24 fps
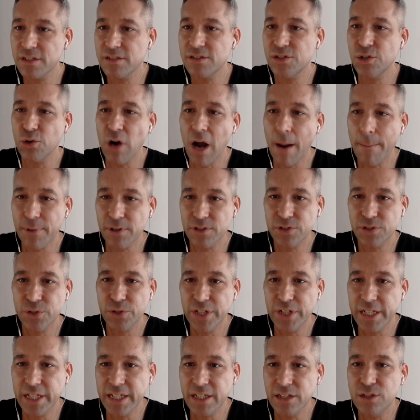your
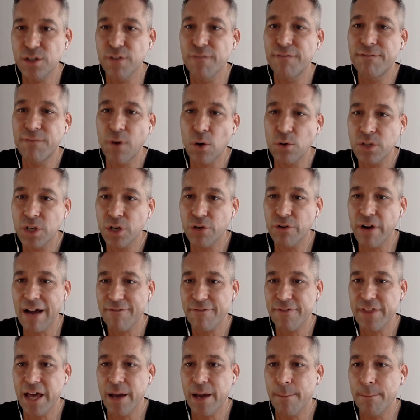opportunity to photograph
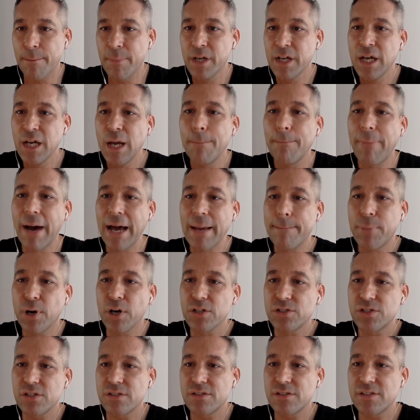them by
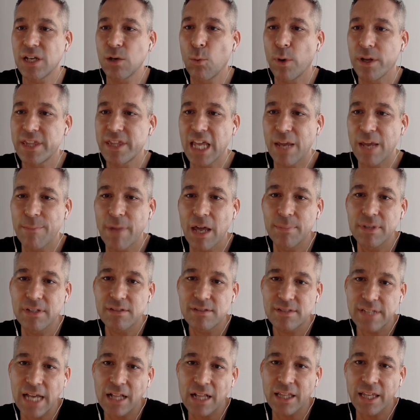purchasing what they may be
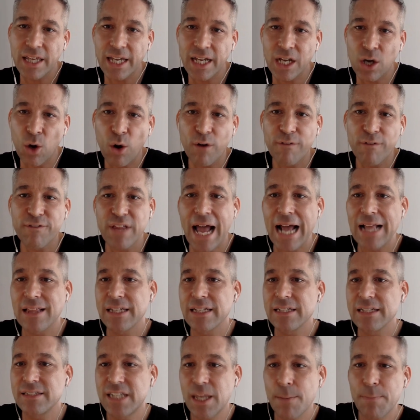selling or flatly
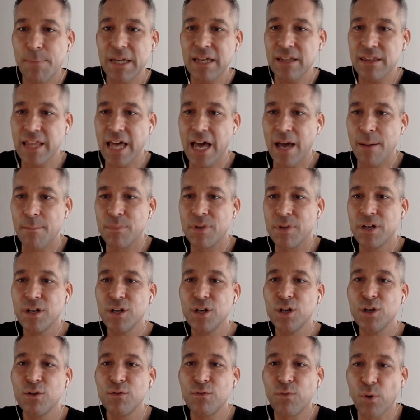tipping them
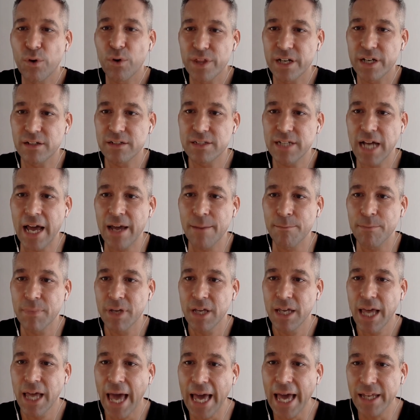for their time?
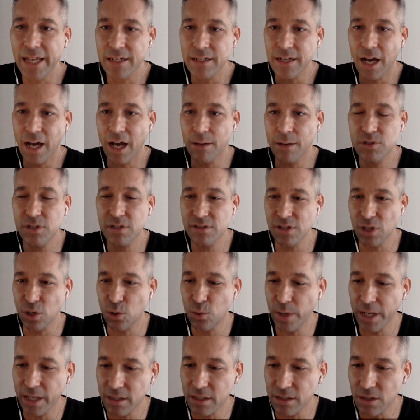And just a
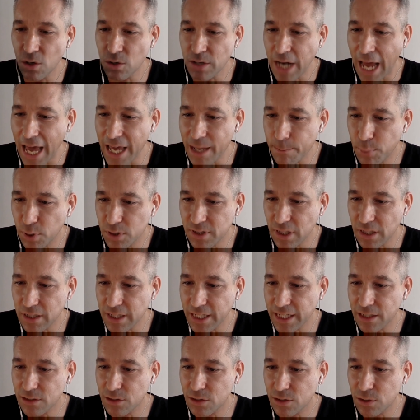quick note, I put the
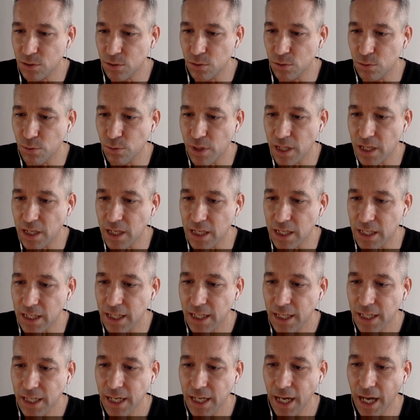link to the
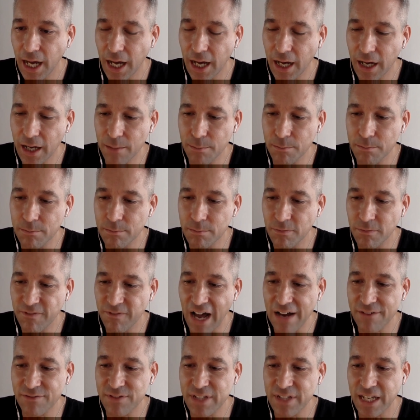
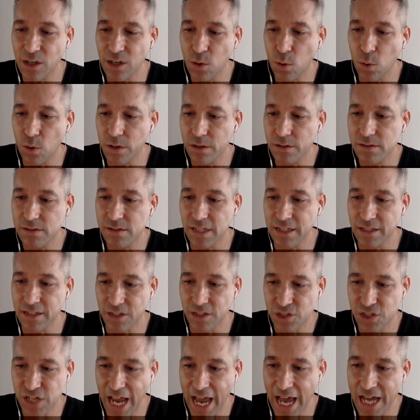5-day course in the
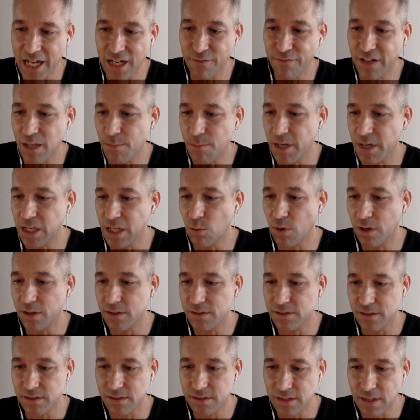chat if anybody wants
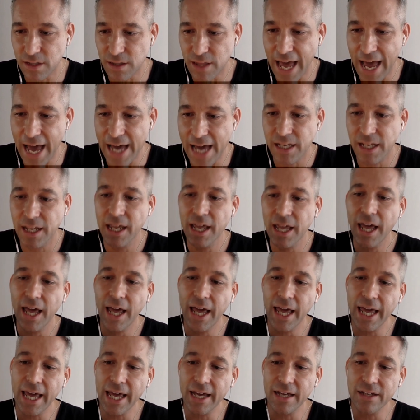to see that.
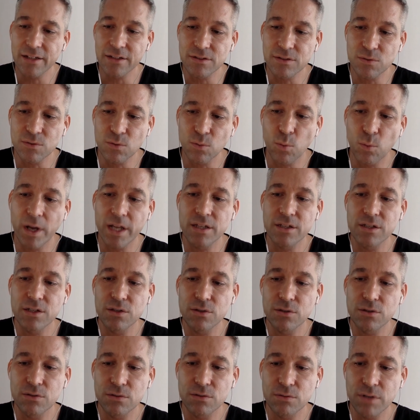And when
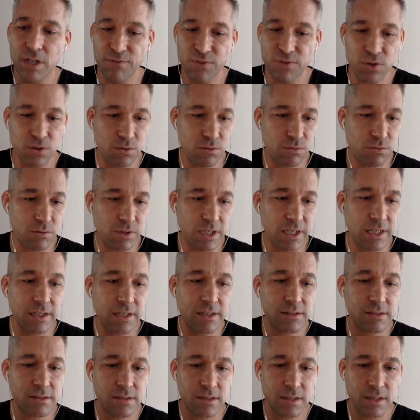you, if you, it
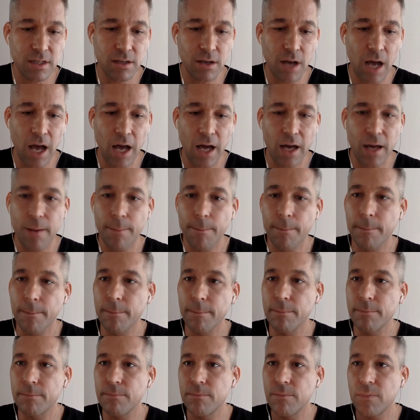is, I
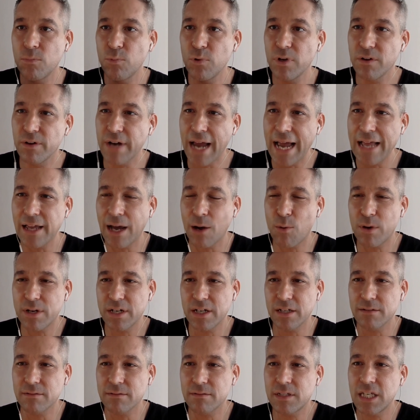want
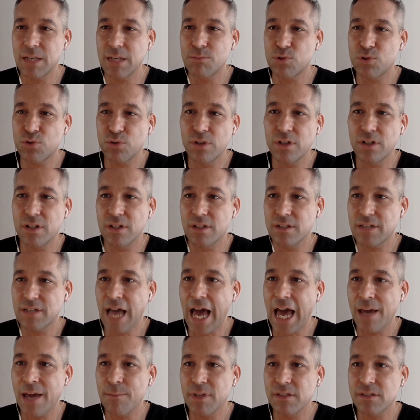to keep true to the
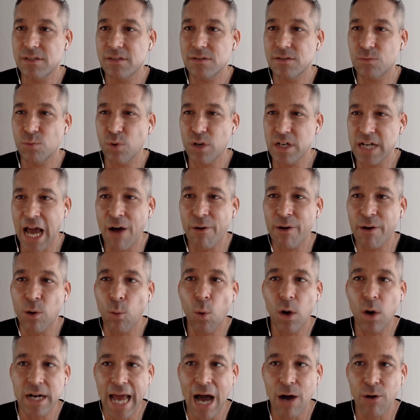time. We're now at
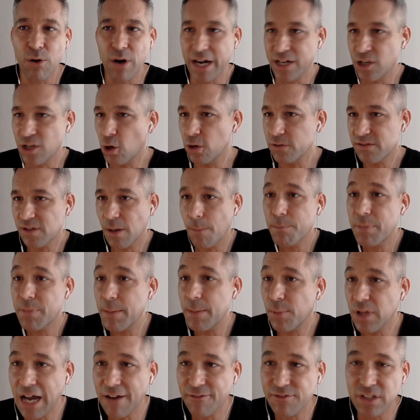1 hour. I know some
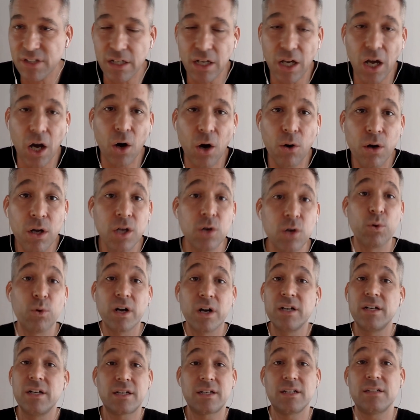people have to go. We're
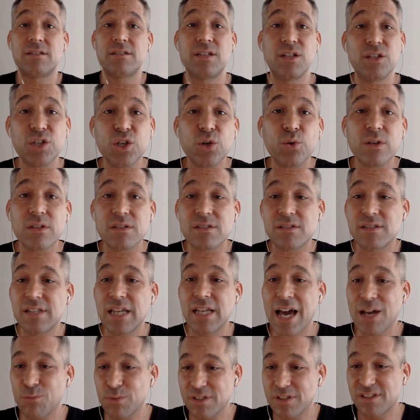going to continue and stay
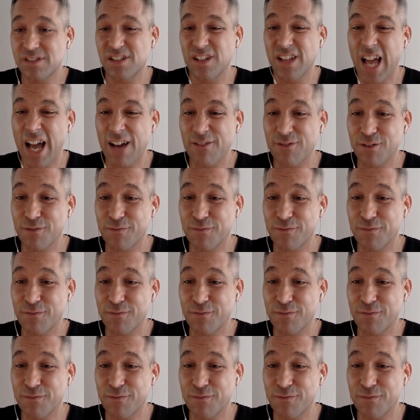on. We still have a